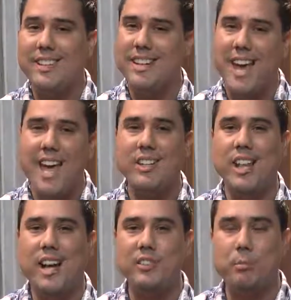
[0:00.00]
and
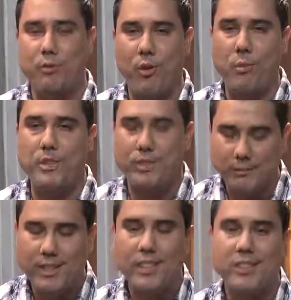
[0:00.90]
analyze performance.
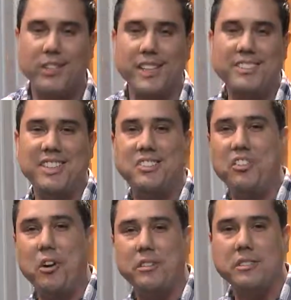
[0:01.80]
So let's get
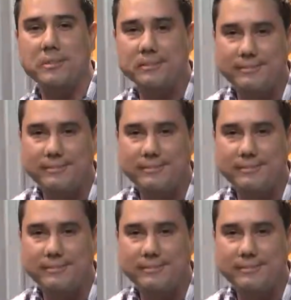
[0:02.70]
started.